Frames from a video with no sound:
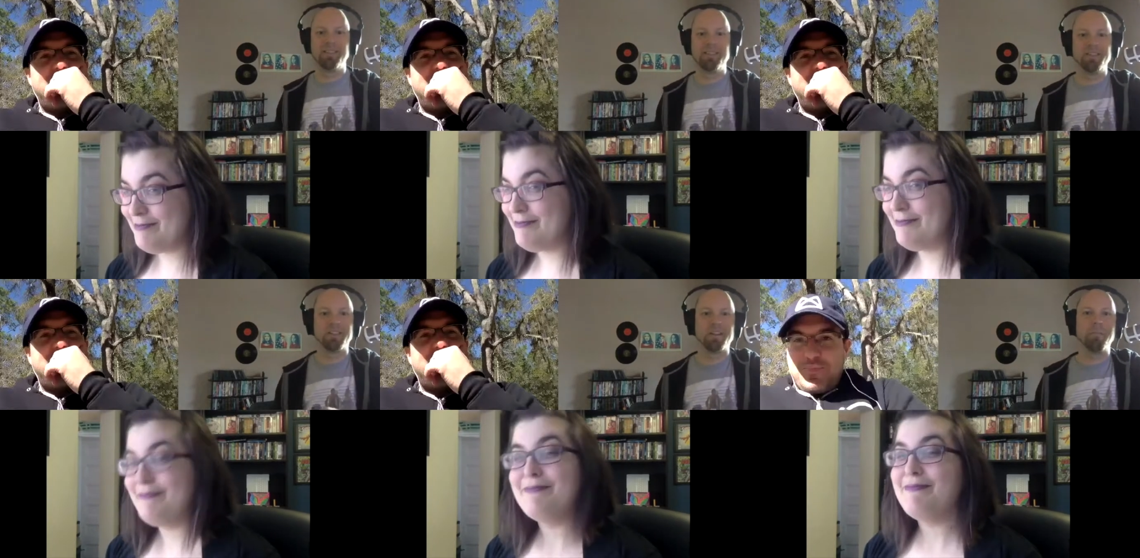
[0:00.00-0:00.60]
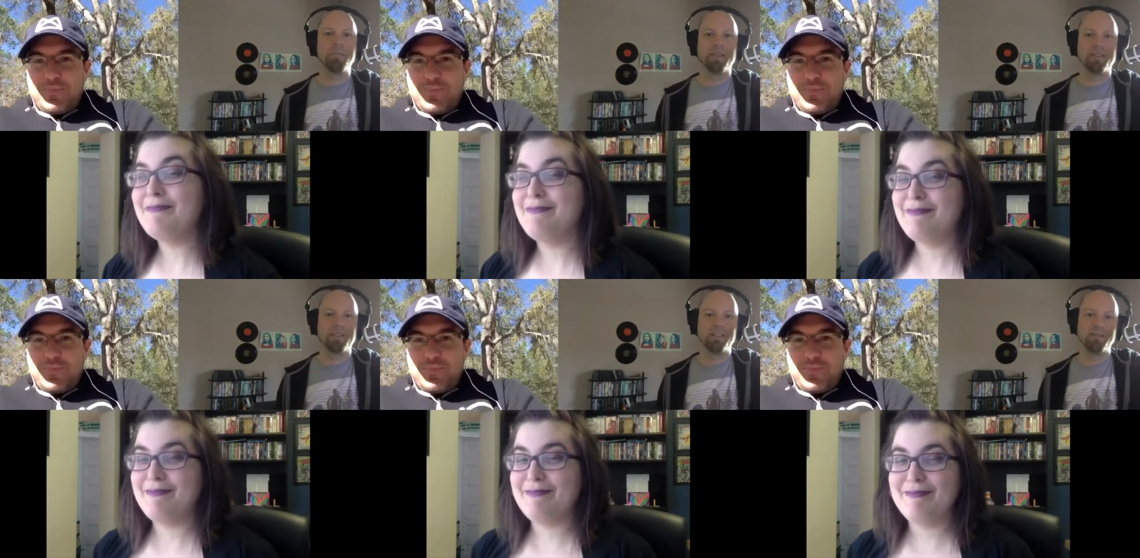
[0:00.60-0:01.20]
Speaker 1: The
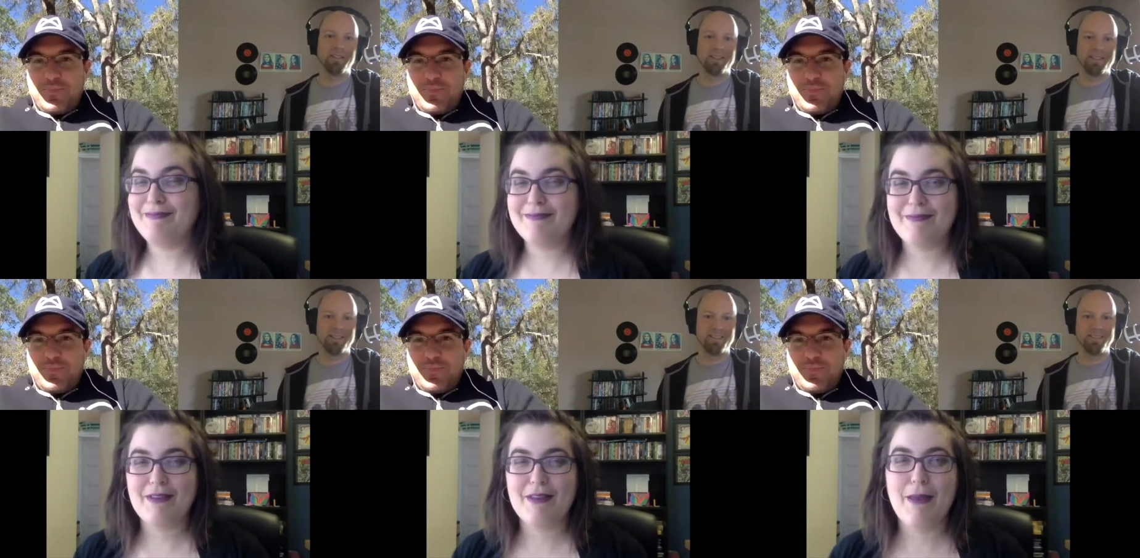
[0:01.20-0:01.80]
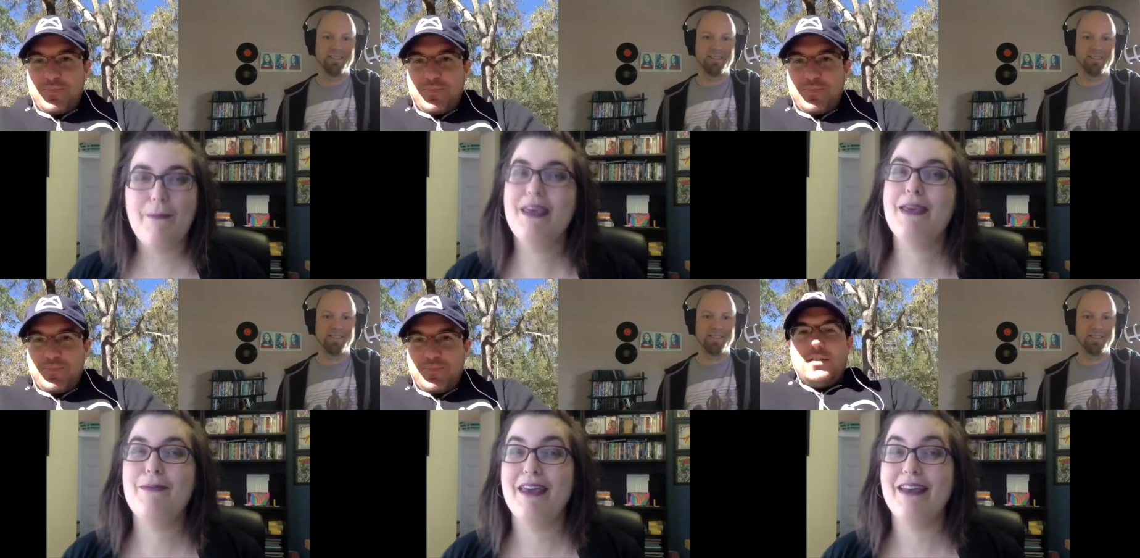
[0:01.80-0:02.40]
chameleon effect?
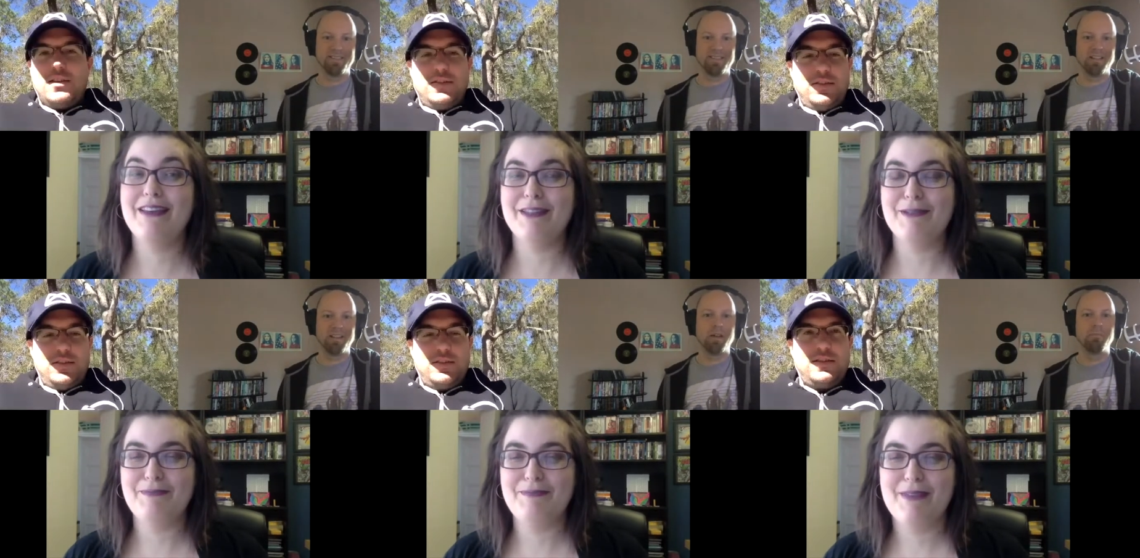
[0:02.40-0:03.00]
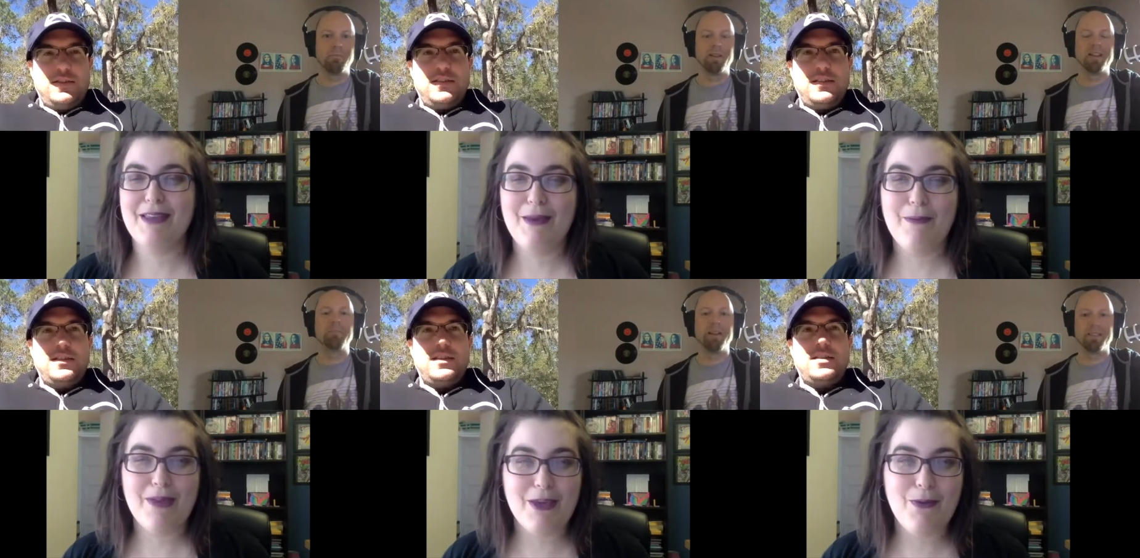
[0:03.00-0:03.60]
Speaker 2: Pygmalion.
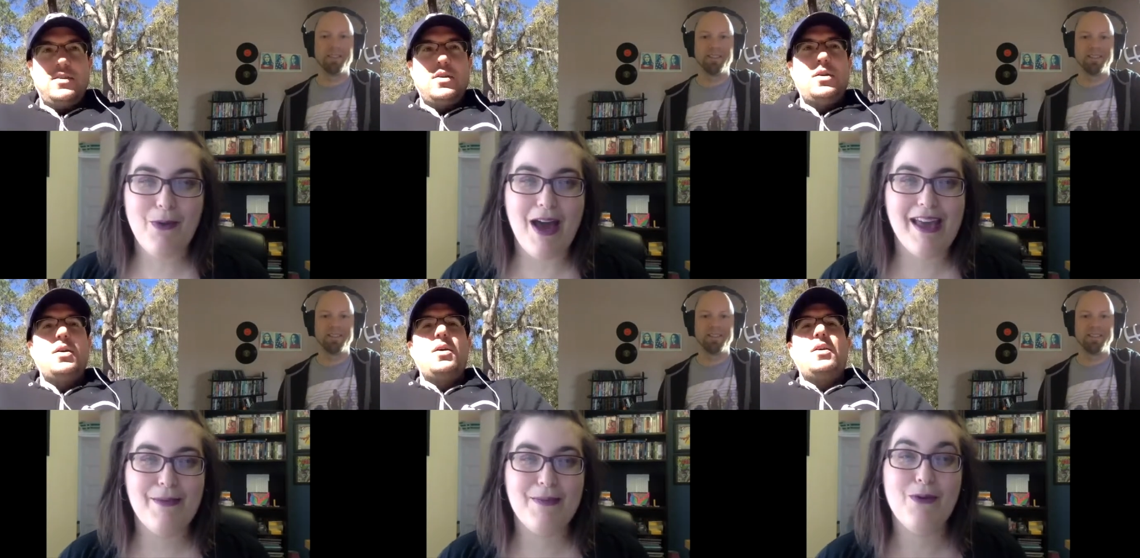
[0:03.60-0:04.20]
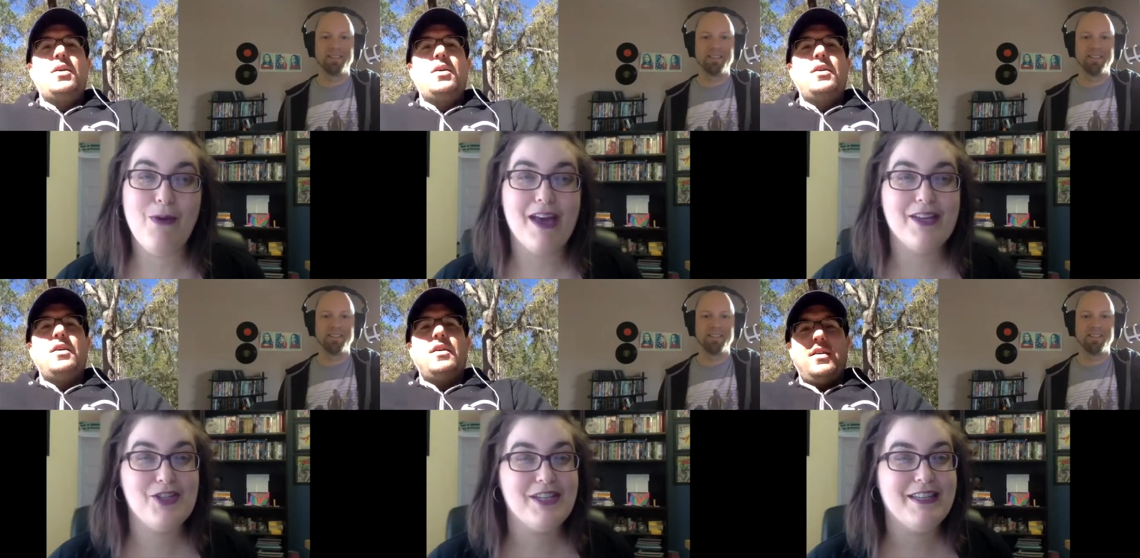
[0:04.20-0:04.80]
Speaker 1: Pygmalion.
Speaker 2: P y
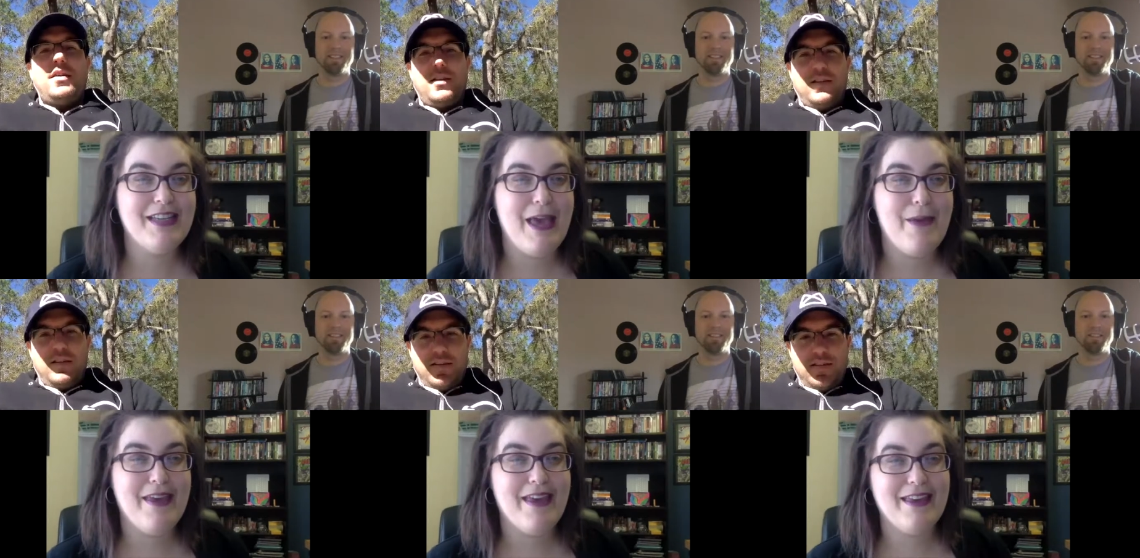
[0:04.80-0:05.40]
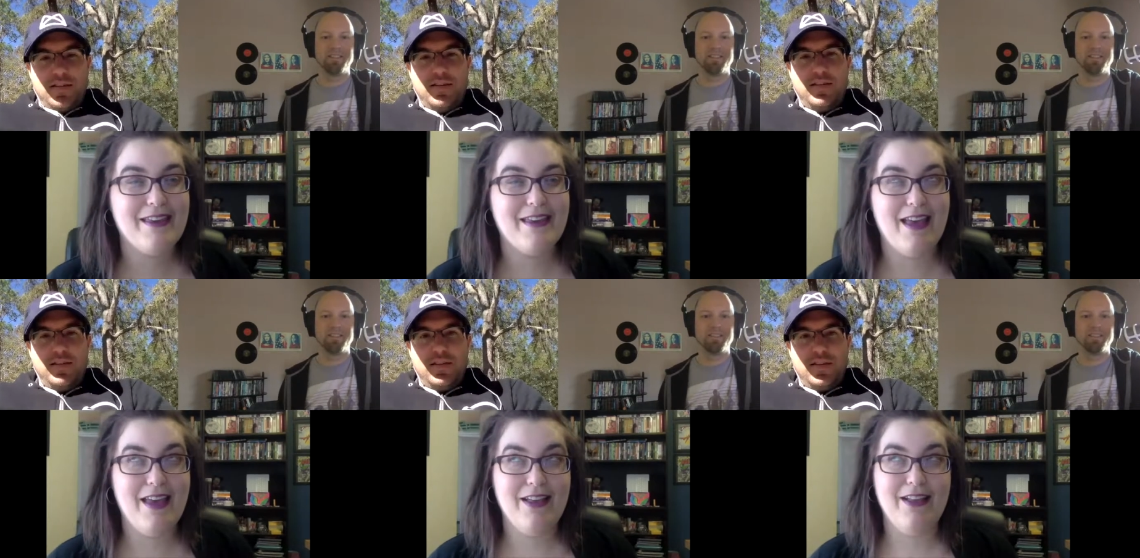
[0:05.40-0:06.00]
g m a
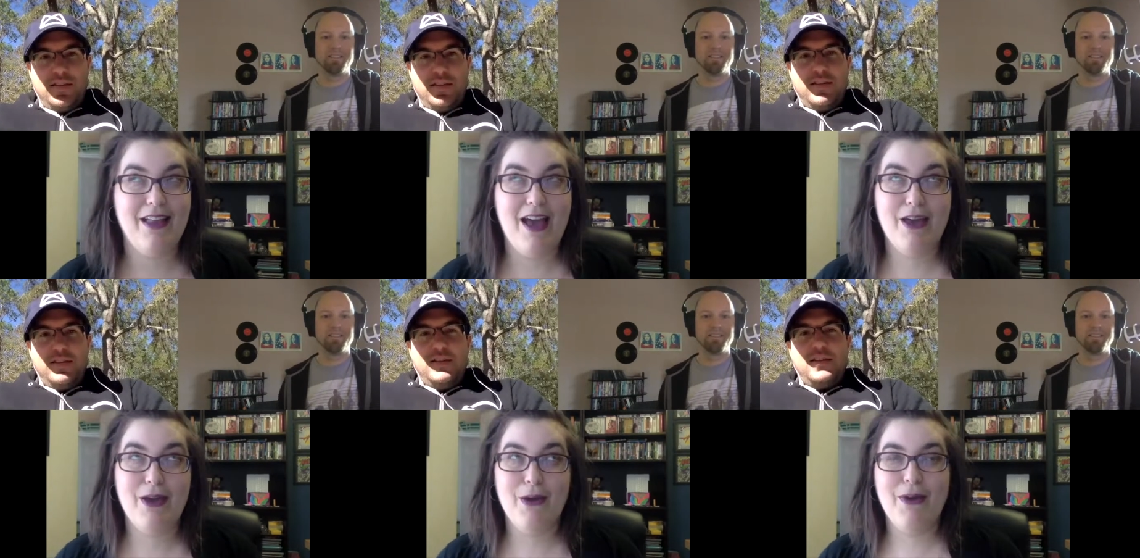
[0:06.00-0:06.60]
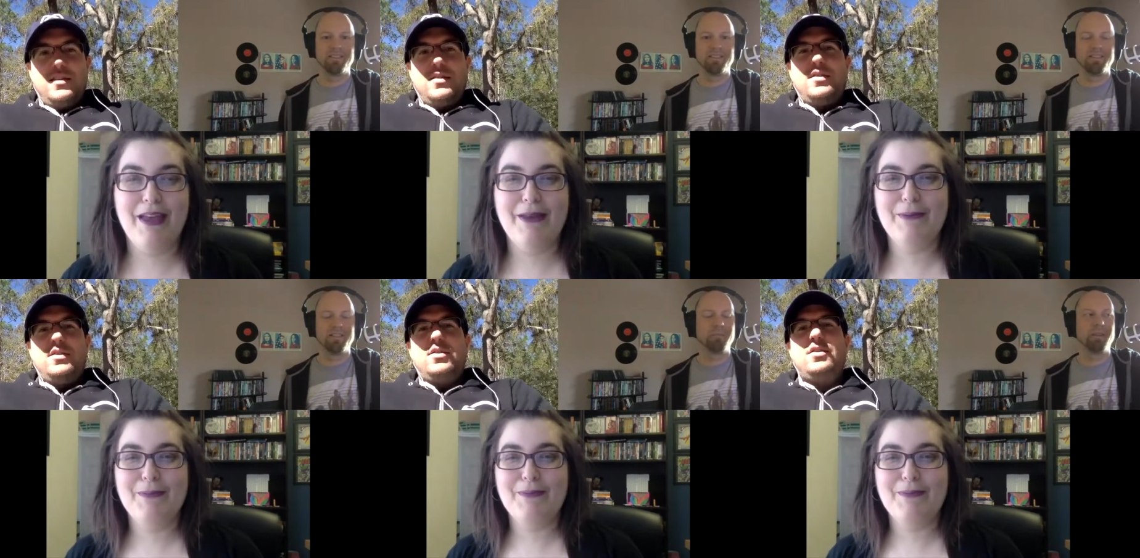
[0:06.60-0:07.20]
l i o n.
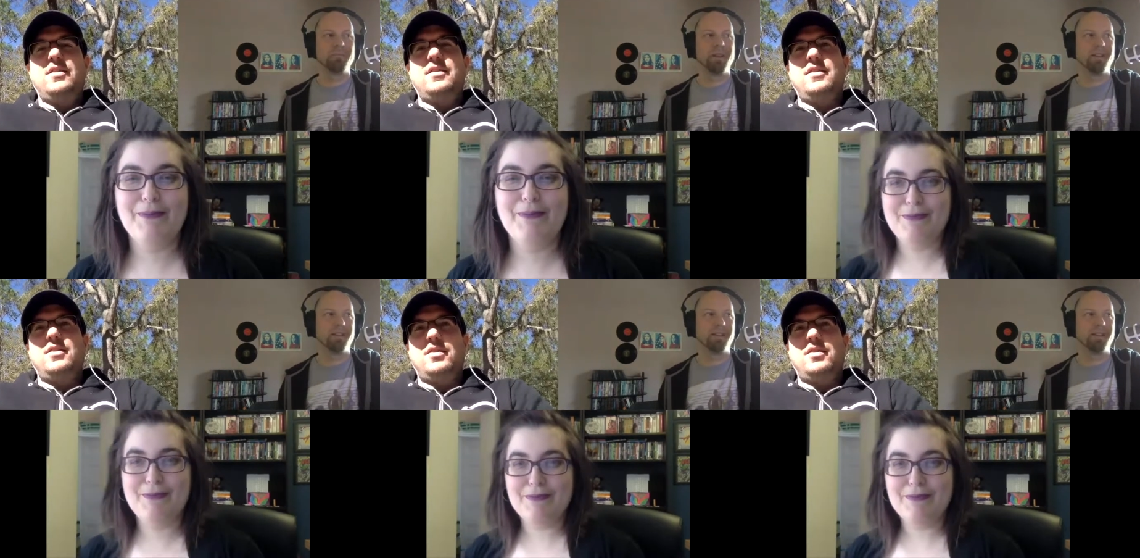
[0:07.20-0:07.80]
Speaker 1: Pygmalion